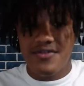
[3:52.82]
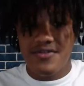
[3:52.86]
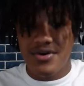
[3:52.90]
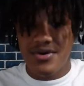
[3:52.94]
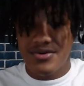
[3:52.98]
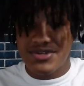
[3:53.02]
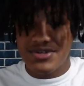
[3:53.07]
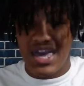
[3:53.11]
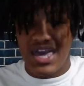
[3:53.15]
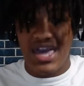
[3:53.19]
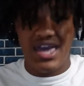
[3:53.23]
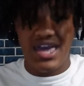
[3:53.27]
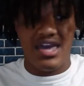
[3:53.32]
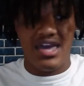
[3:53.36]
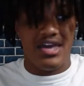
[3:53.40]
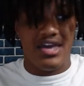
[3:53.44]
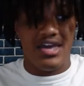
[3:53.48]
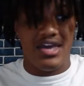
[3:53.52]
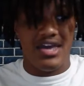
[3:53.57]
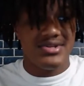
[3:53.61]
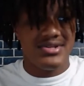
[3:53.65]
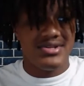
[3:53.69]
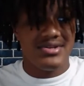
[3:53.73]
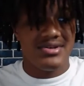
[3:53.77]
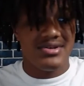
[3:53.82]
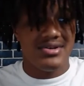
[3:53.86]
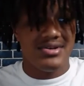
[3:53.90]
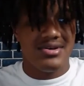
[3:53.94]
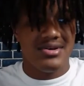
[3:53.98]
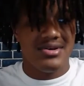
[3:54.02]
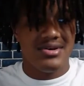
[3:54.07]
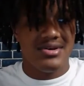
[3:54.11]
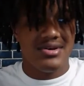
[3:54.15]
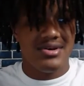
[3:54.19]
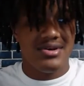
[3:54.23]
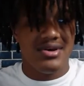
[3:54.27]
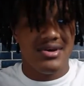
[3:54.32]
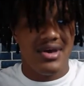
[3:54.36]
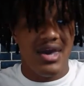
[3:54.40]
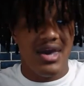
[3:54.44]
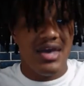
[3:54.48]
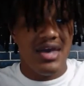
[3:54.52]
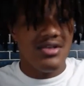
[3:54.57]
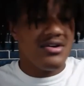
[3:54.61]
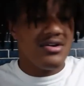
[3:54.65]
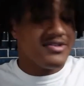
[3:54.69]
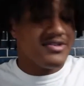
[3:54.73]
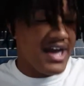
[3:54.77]
those games?
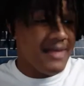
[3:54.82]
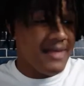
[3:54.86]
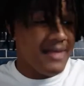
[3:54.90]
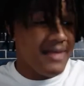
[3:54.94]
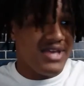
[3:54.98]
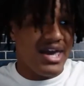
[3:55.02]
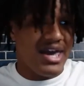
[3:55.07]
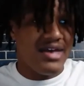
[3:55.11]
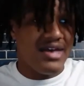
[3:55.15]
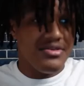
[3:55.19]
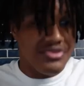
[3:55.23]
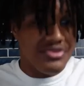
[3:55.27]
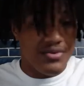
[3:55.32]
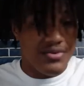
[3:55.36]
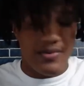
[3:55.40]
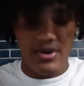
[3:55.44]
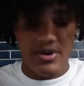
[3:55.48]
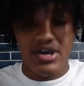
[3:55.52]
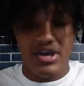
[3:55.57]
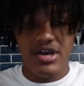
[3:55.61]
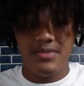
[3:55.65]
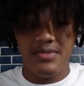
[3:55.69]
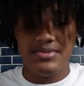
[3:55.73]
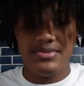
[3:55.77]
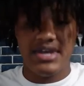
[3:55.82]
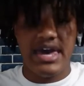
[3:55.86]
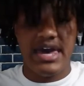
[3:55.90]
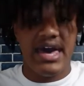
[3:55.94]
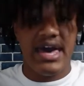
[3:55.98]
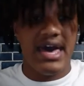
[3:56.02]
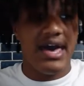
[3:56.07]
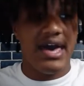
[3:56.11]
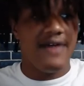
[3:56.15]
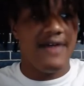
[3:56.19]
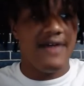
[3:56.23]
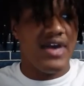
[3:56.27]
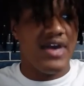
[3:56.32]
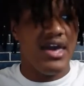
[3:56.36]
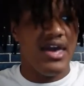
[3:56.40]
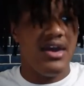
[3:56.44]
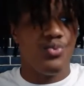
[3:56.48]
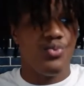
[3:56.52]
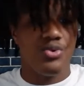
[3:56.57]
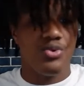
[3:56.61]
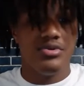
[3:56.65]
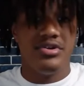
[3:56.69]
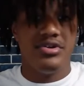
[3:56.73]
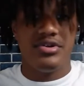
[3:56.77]
And on top of that, the Rams have a
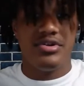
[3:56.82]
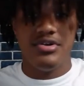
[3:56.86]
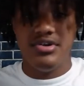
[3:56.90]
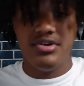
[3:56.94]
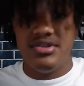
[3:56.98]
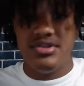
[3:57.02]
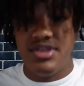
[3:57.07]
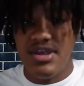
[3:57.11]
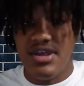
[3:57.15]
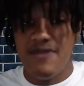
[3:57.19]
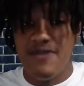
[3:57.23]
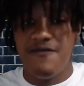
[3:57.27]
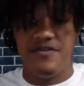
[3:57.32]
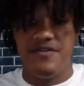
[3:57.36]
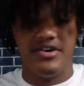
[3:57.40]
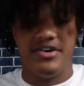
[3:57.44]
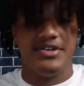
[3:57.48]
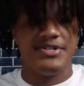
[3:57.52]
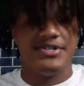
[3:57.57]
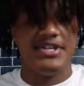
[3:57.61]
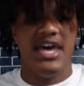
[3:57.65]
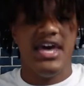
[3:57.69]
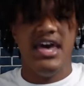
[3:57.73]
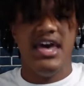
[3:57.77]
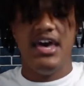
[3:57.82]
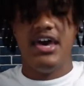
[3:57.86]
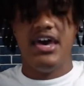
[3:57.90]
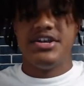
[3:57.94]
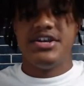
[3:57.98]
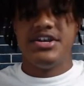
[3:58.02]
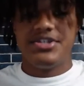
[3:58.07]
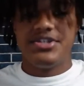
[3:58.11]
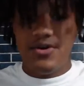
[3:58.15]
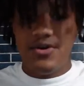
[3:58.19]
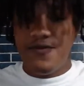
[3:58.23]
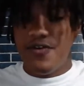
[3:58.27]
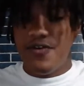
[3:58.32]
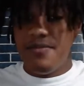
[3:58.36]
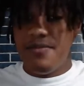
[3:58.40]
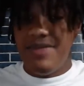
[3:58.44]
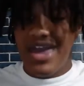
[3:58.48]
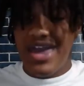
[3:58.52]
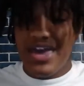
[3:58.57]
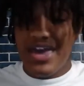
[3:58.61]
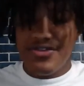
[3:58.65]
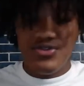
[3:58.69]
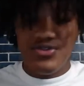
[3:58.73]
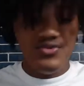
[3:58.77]
really good defense. So for
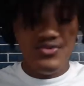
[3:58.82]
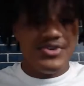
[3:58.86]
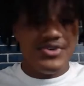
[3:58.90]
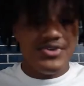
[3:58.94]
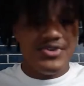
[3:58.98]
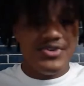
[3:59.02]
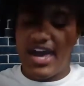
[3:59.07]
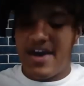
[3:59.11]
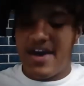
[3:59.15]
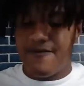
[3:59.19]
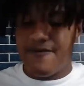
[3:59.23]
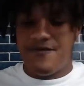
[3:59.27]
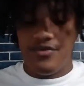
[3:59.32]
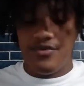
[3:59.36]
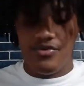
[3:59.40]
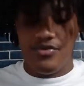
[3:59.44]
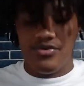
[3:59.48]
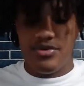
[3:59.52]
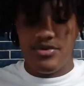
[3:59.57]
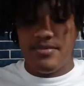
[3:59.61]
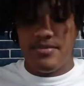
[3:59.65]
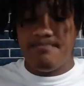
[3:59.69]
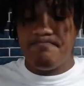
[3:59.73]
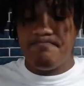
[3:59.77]
Matthew Stafford